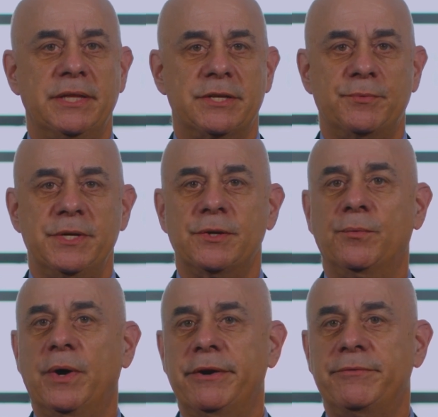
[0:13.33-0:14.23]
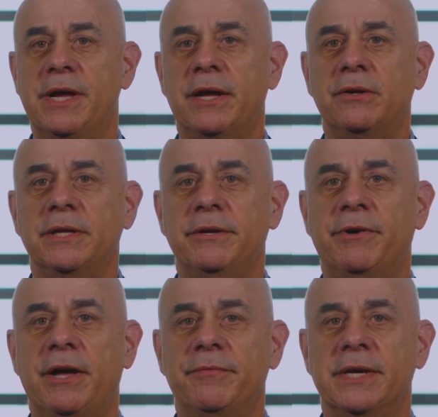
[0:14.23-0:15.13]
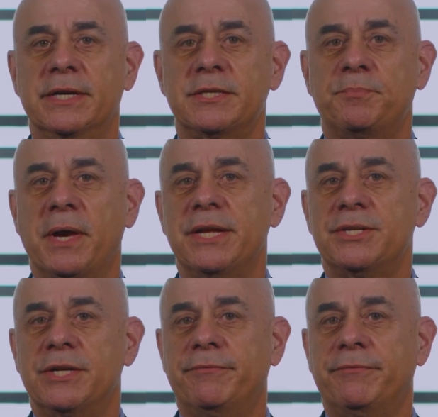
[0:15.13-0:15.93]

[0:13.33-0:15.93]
in this recent wave not only involved the expansion